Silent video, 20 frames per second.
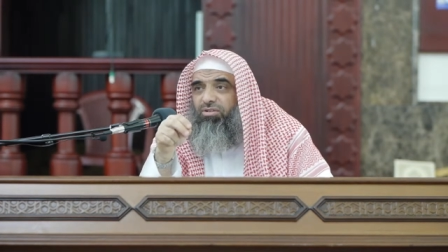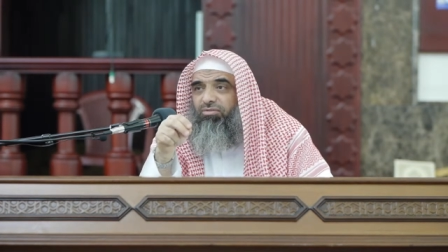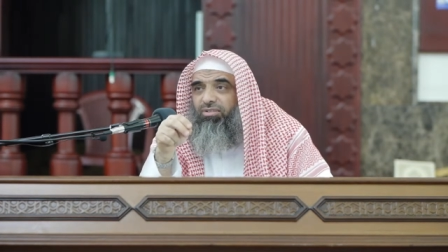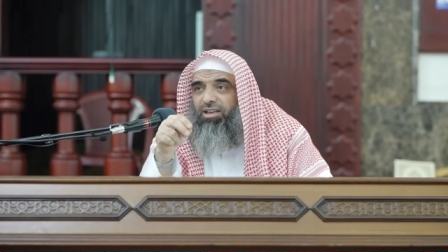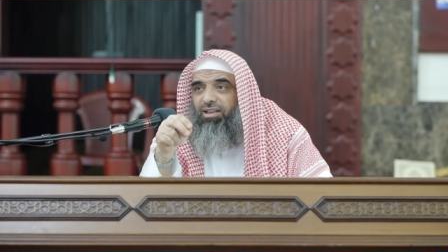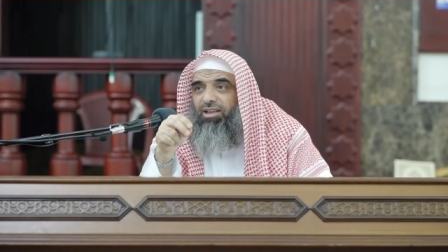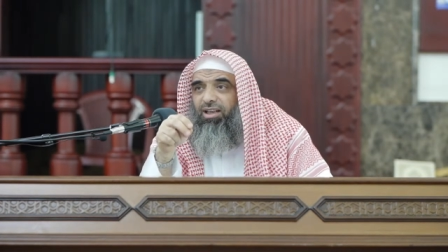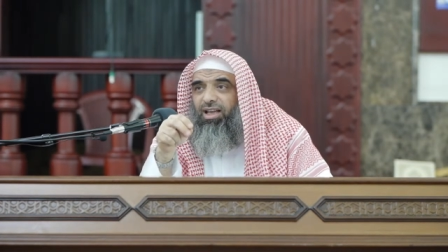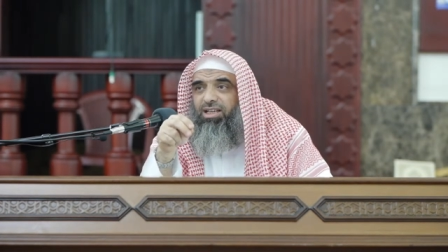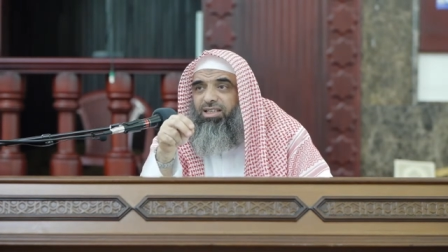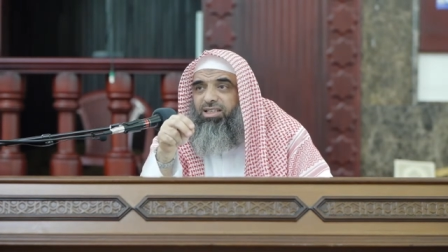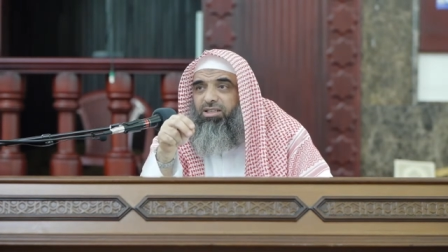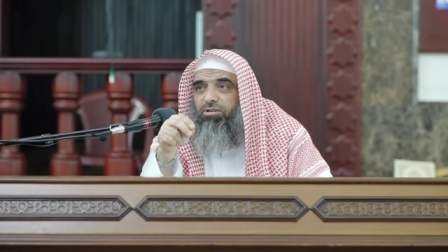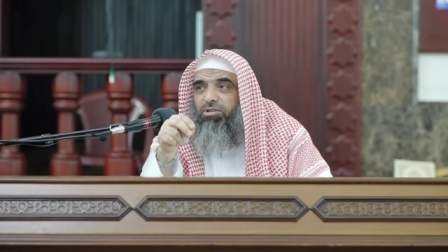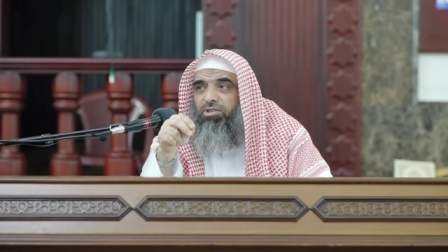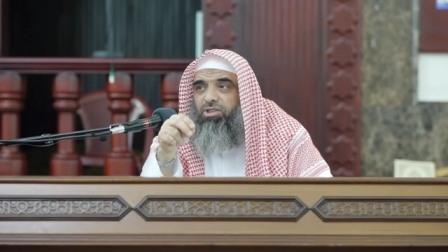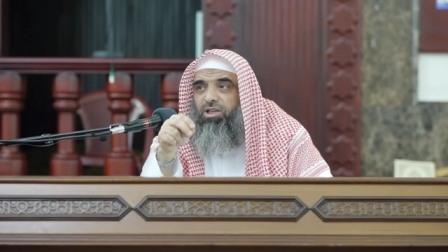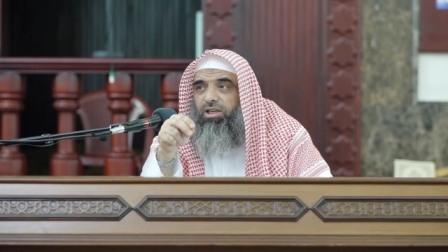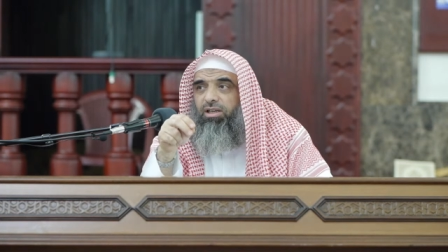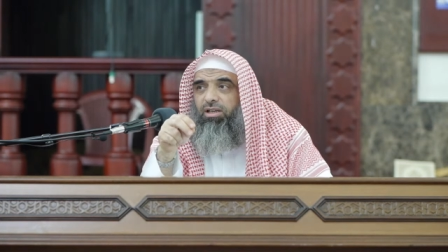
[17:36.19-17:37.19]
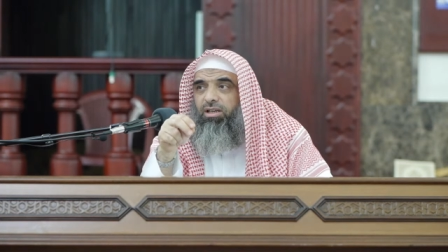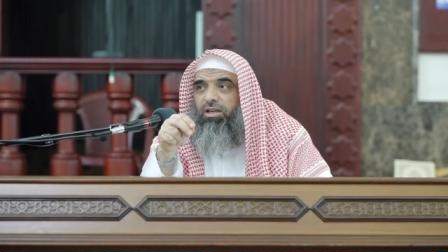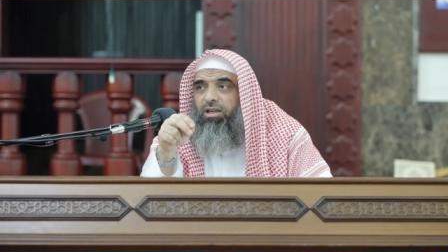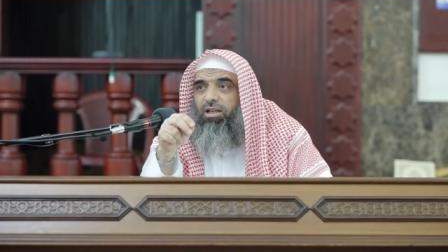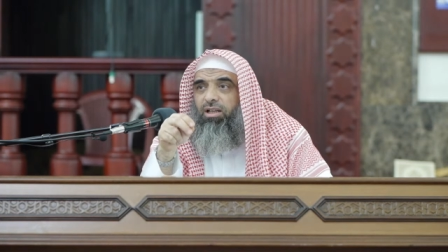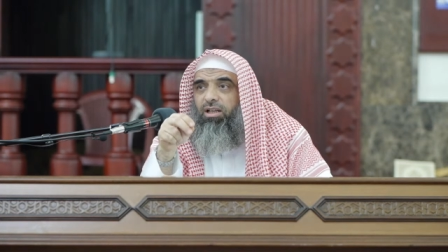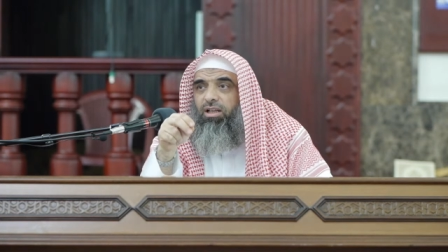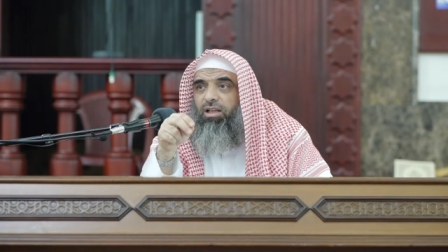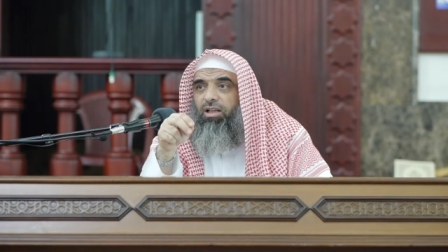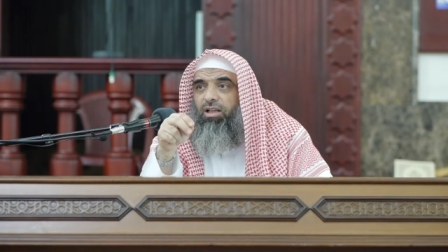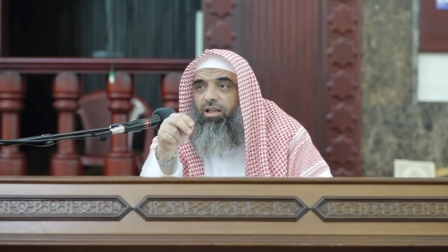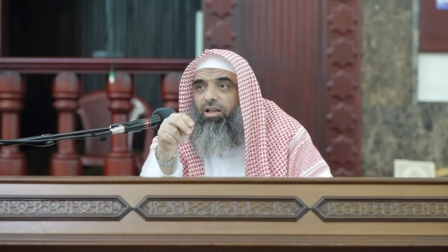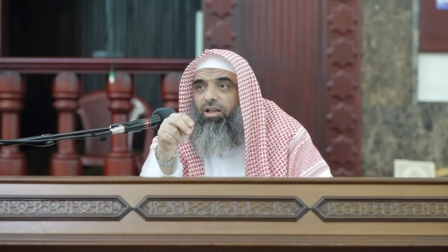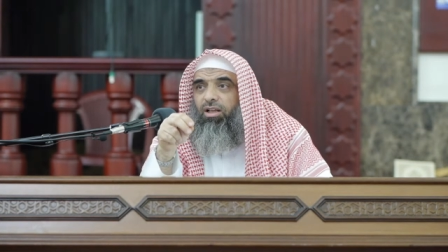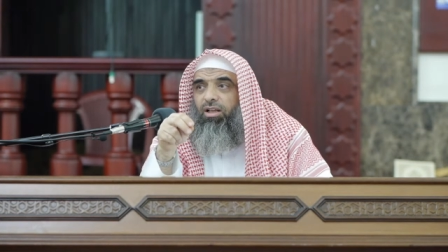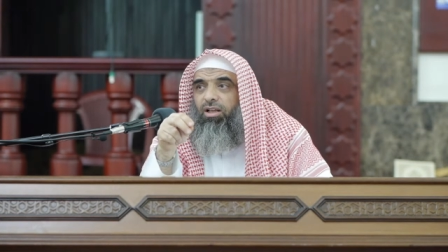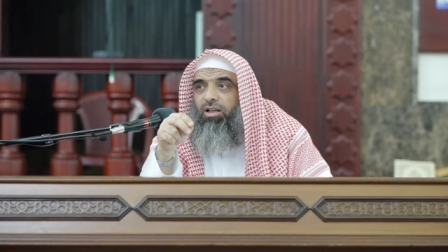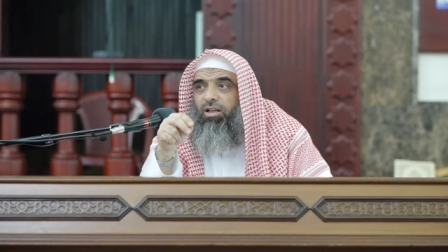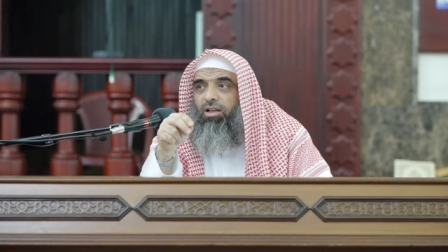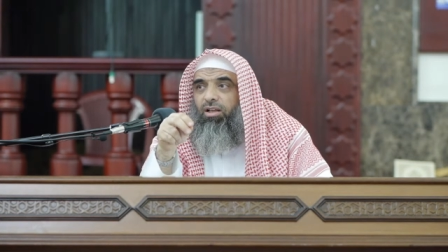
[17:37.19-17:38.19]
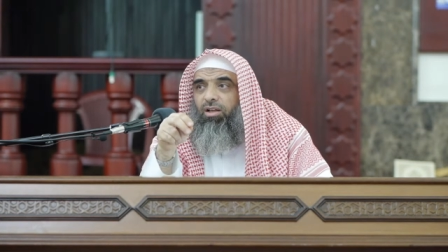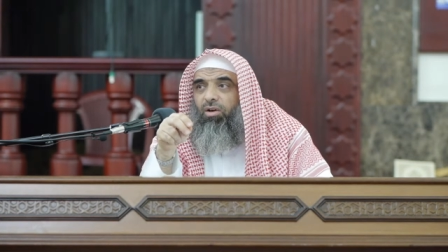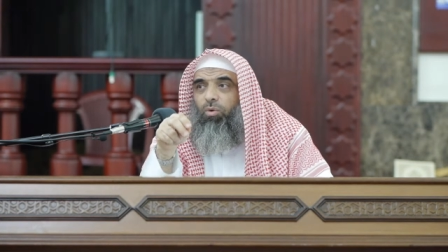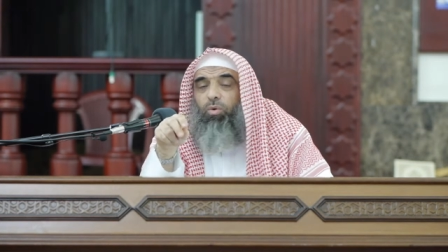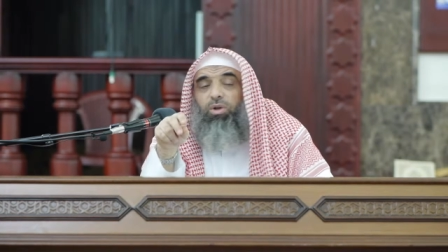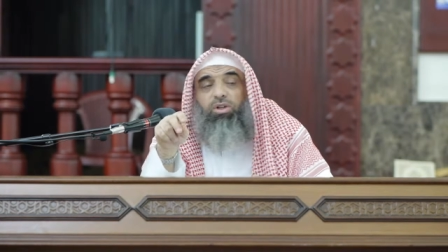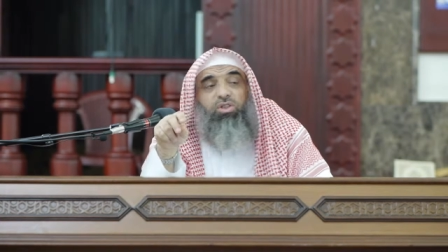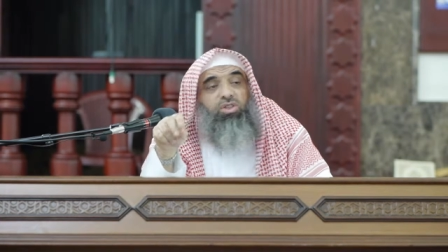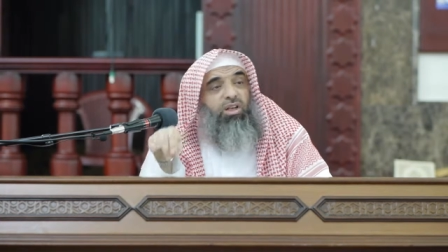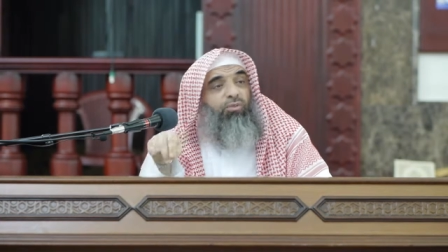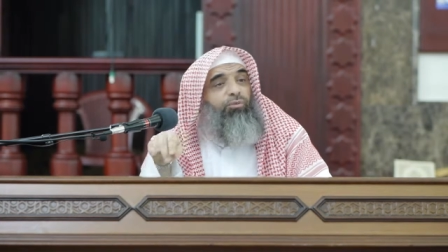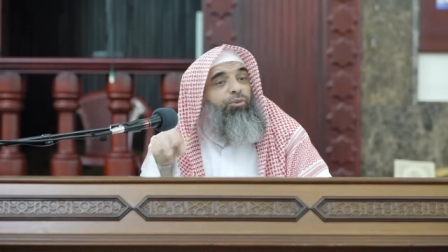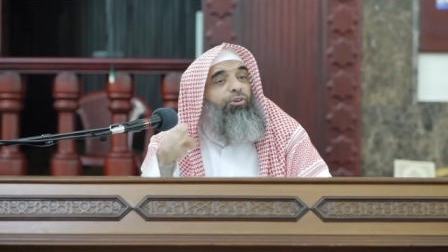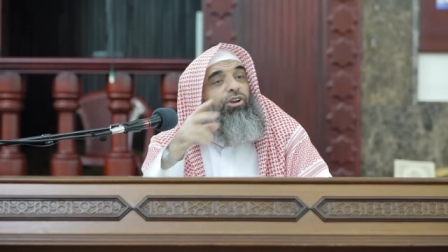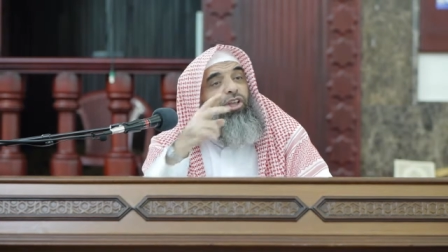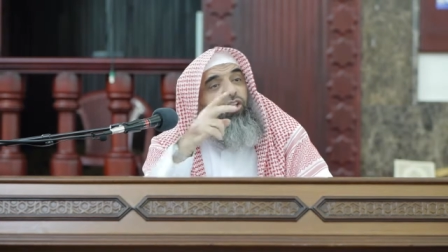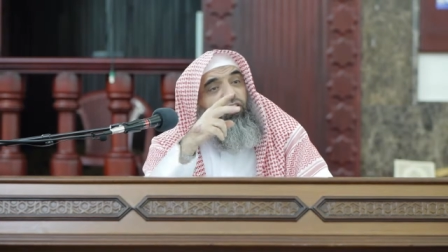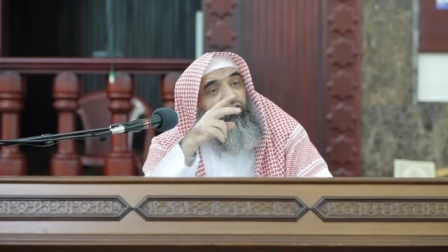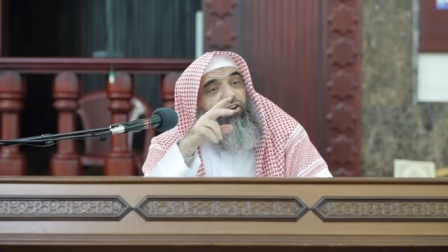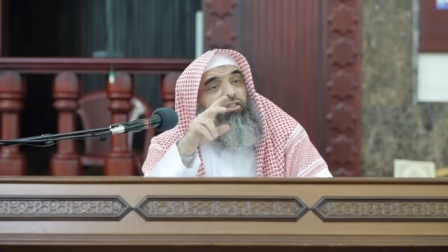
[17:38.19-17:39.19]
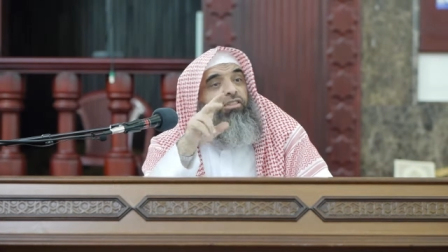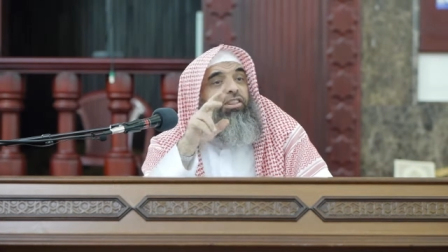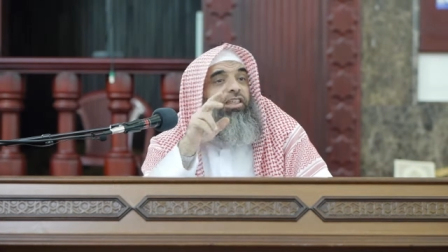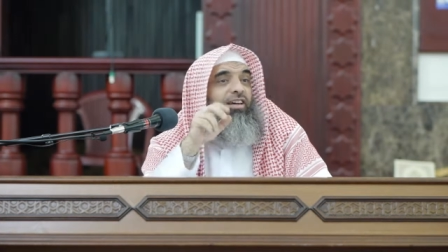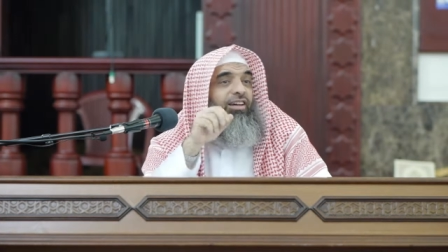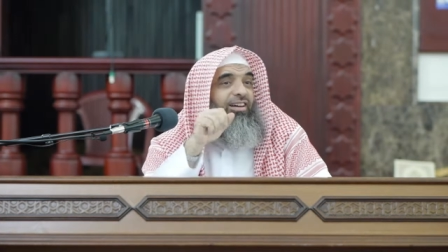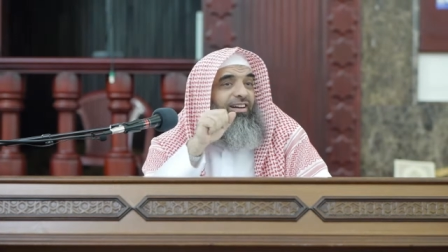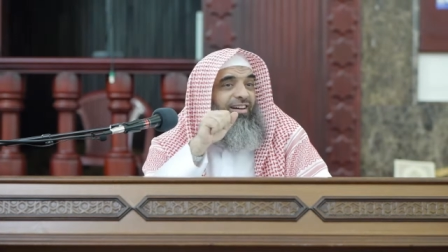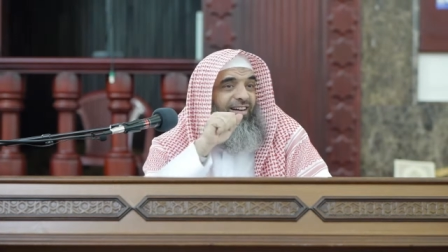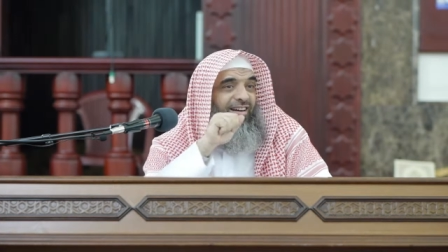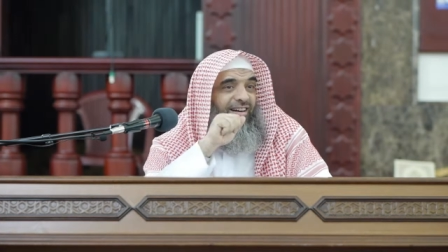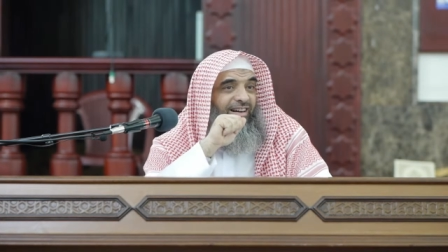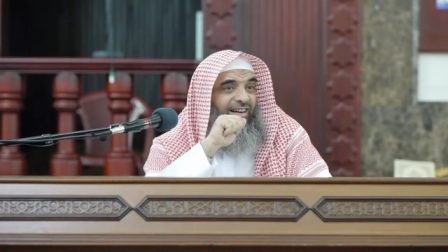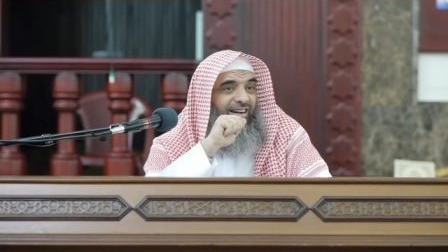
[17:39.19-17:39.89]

of Allah will suffer here and there